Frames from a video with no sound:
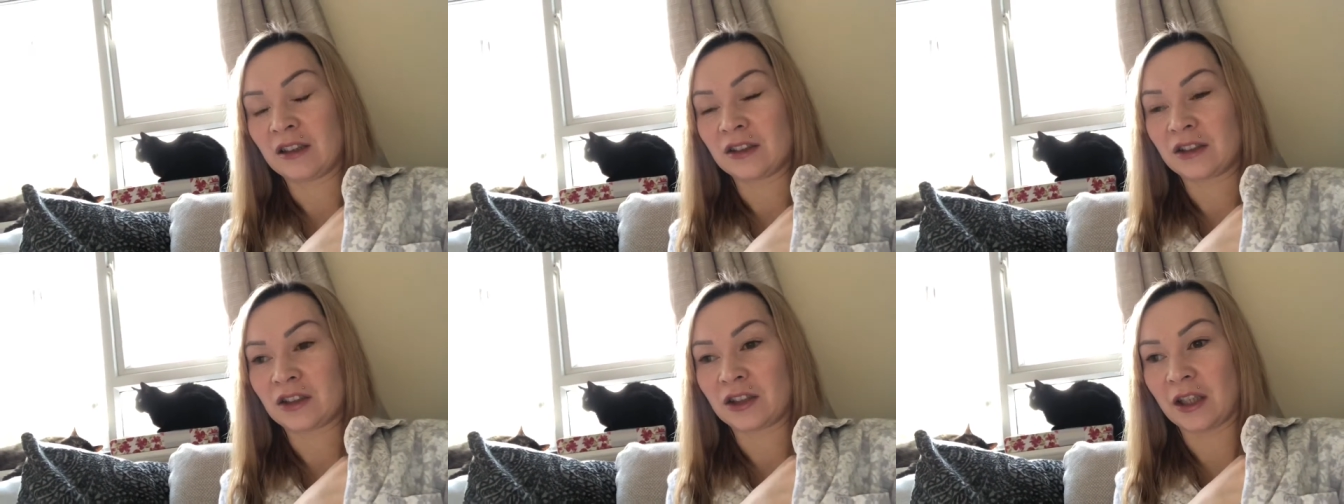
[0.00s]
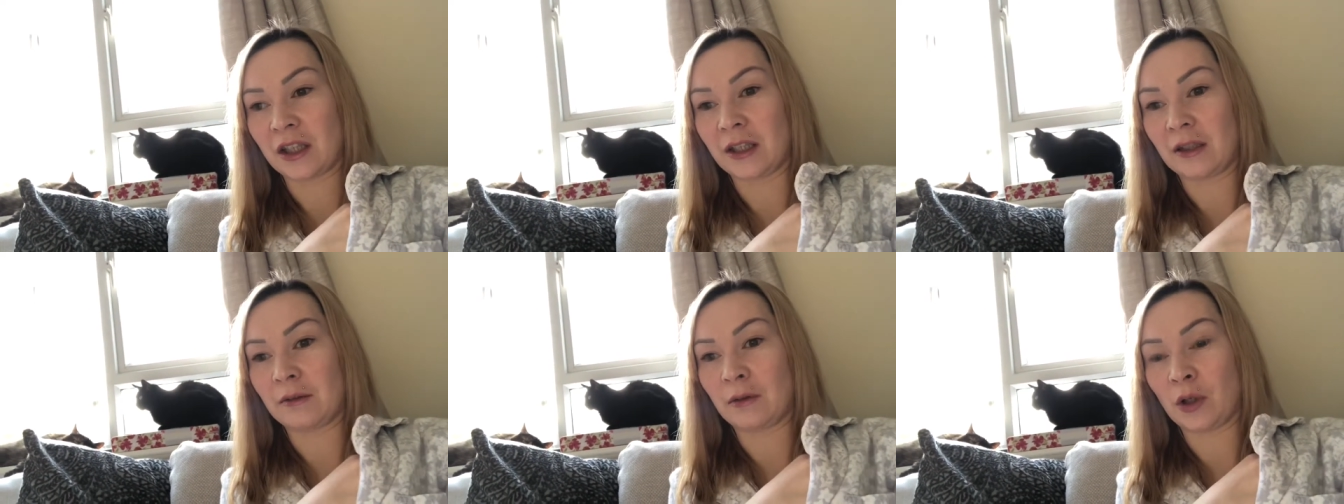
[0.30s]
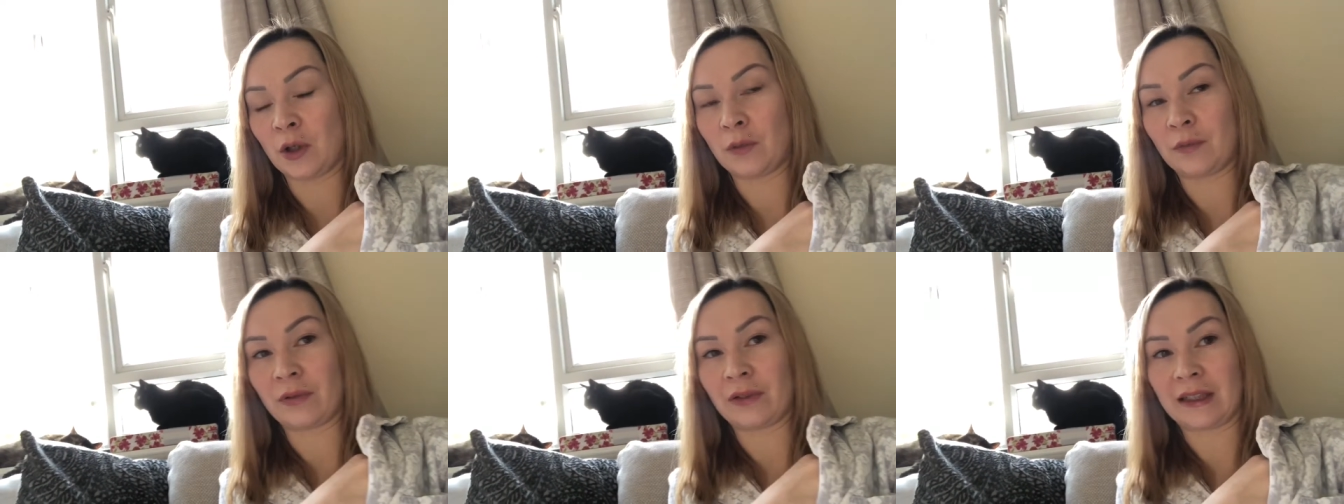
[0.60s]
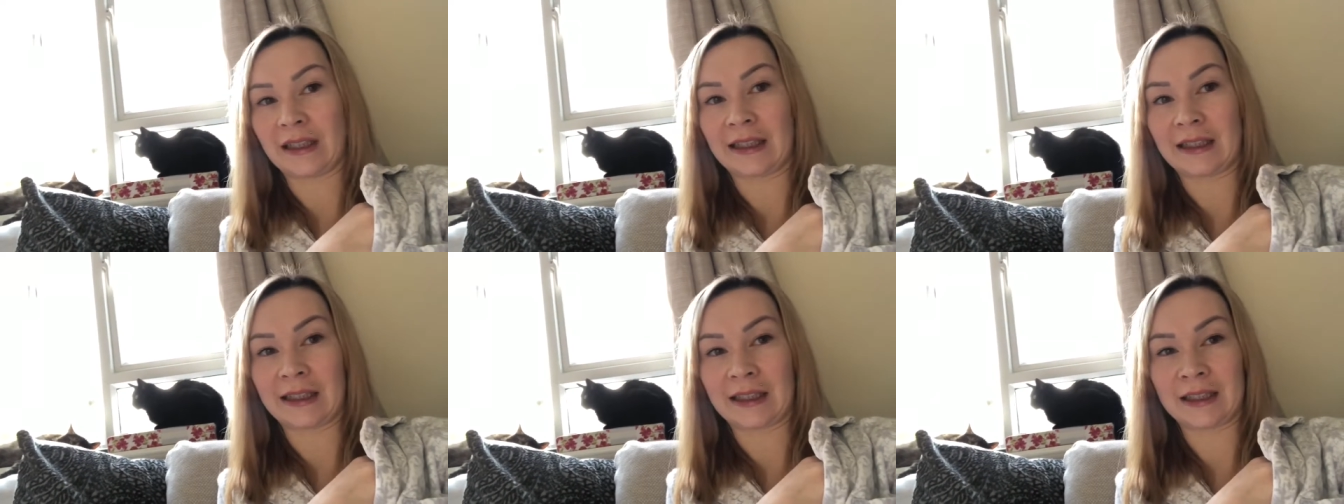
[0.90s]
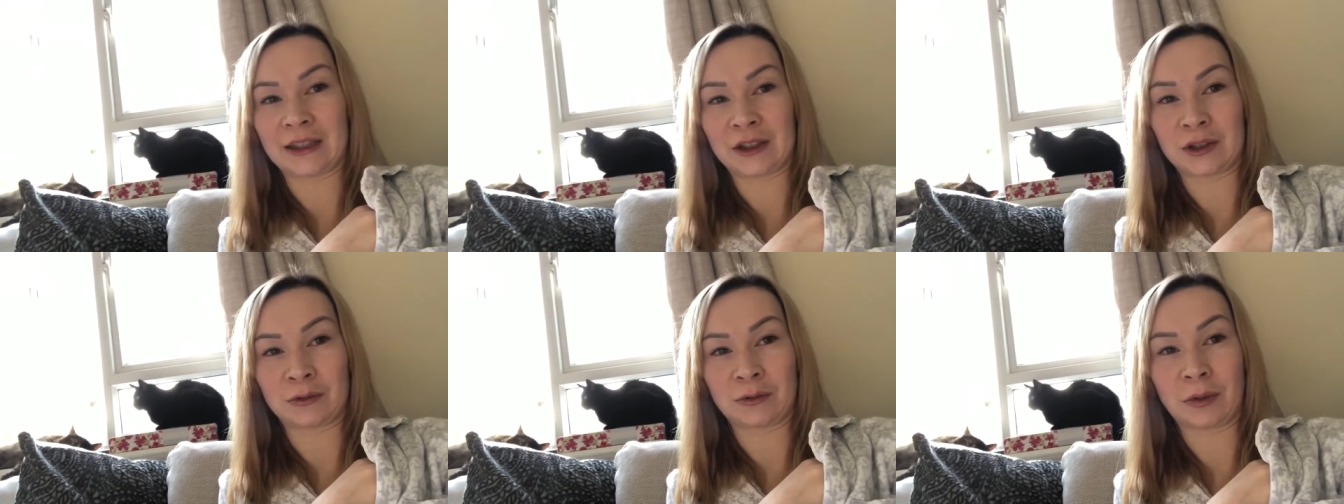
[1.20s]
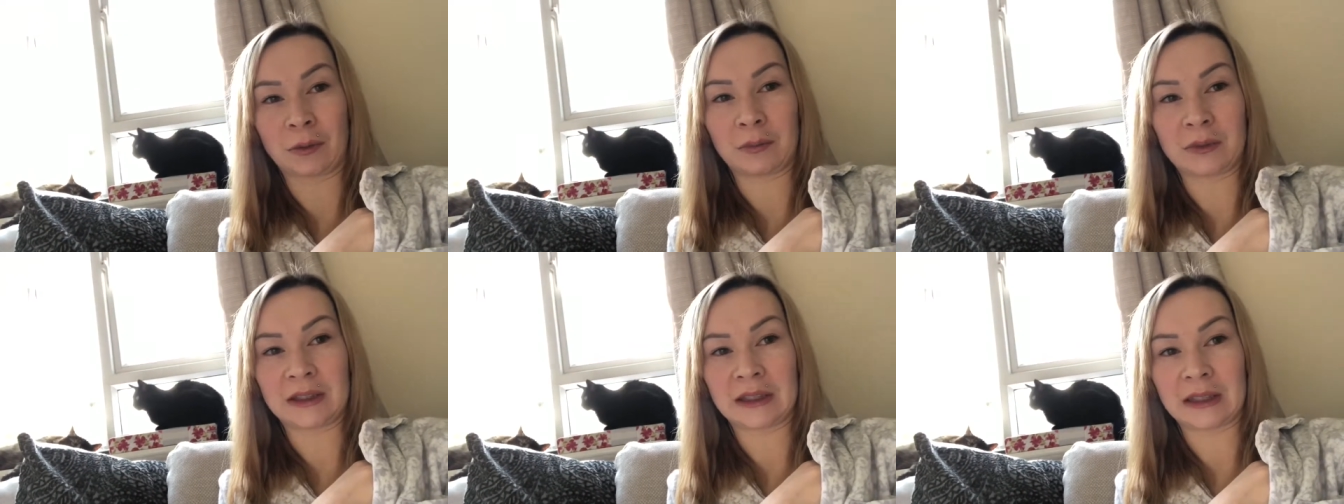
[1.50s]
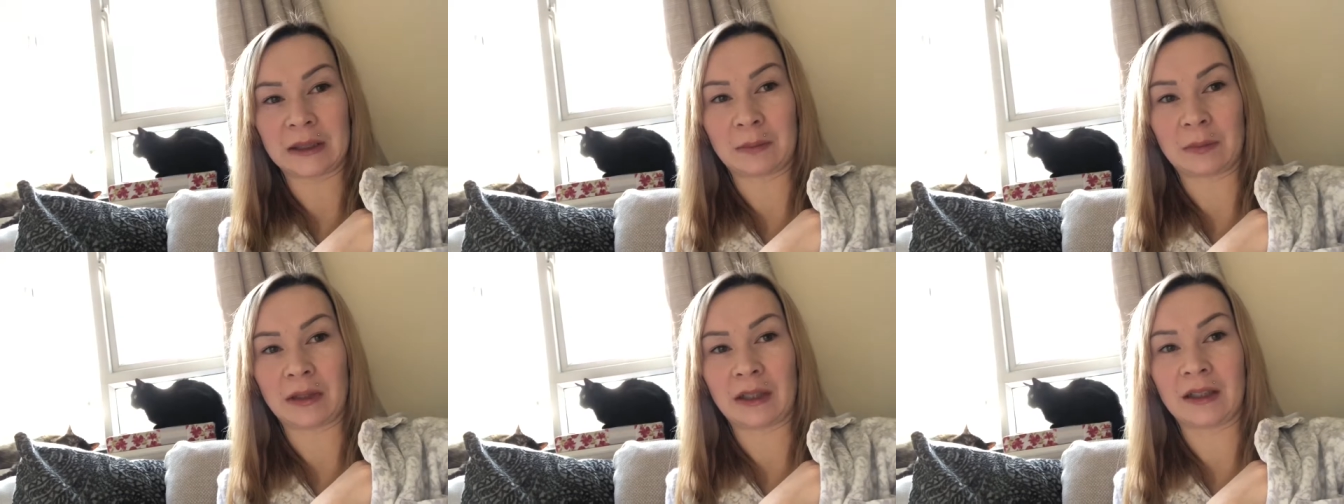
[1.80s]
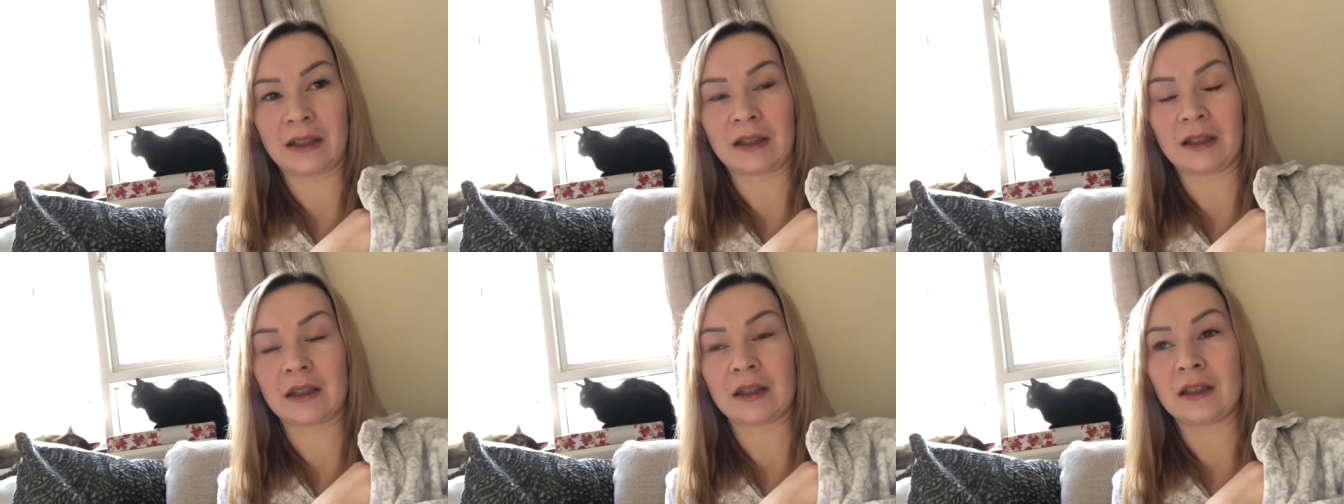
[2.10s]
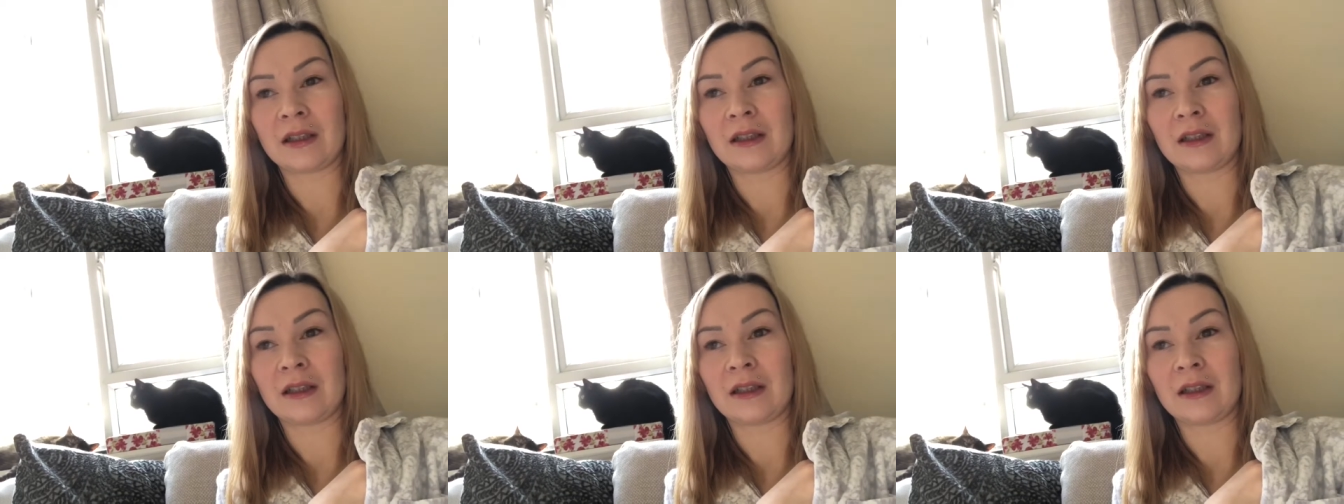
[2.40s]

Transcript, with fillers: So hopefully I can catch up on my sleep there.